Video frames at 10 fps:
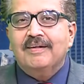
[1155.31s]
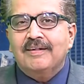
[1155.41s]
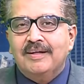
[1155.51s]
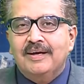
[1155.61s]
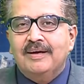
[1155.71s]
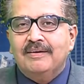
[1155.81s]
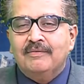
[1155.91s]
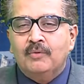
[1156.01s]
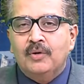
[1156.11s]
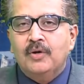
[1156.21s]
they
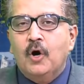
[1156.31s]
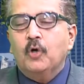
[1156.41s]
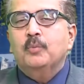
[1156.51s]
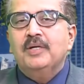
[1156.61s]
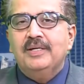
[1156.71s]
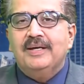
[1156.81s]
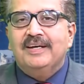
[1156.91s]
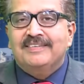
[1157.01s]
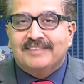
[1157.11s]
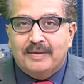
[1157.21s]
would not be
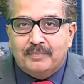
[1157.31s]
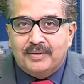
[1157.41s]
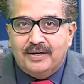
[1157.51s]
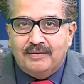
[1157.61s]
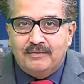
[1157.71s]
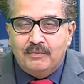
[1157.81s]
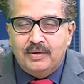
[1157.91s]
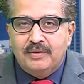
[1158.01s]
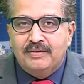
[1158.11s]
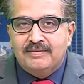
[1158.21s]
accepted
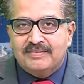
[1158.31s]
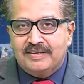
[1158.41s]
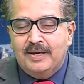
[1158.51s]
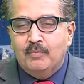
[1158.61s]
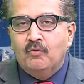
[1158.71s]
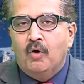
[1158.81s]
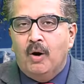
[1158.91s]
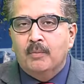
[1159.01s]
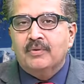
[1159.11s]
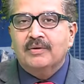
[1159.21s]
with same
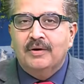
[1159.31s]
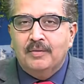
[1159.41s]
warmth